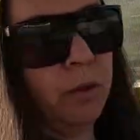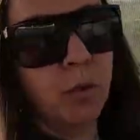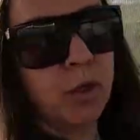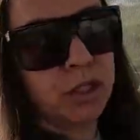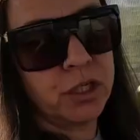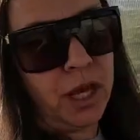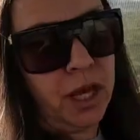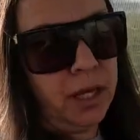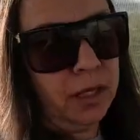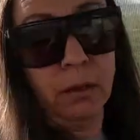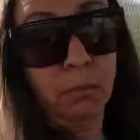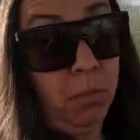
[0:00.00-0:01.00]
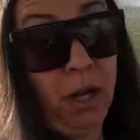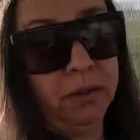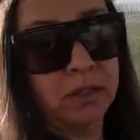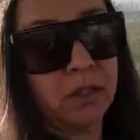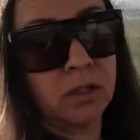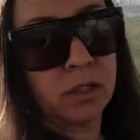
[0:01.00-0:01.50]
which take
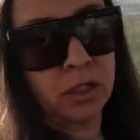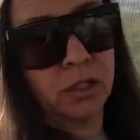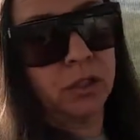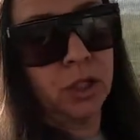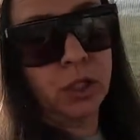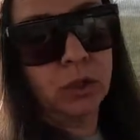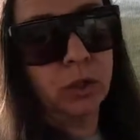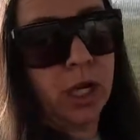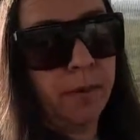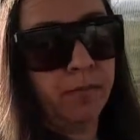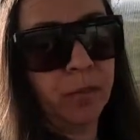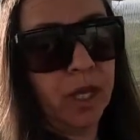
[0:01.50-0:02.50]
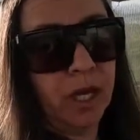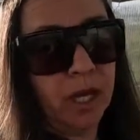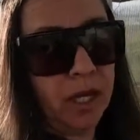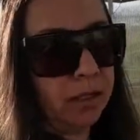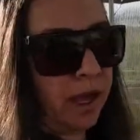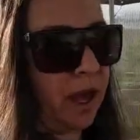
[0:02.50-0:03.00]
months to do,
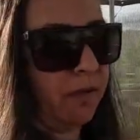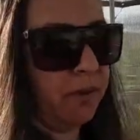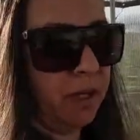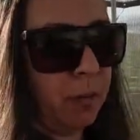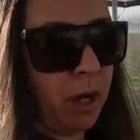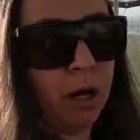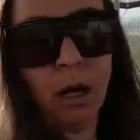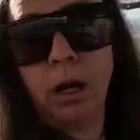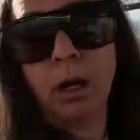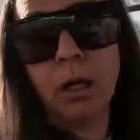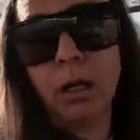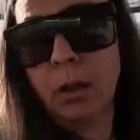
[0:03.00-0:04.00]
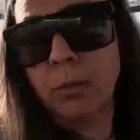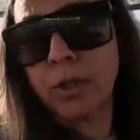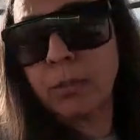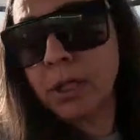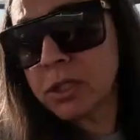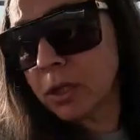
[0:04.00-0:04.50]
and have them all
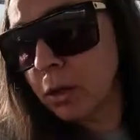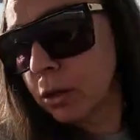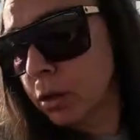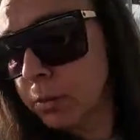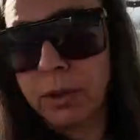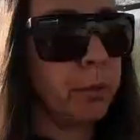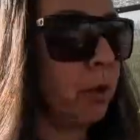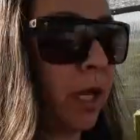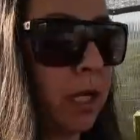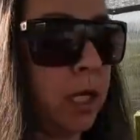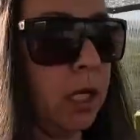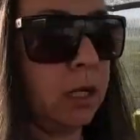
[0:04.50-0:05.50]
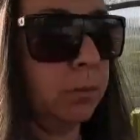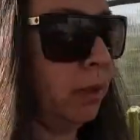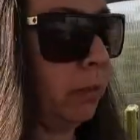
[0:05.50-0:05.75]
pretty much obliterated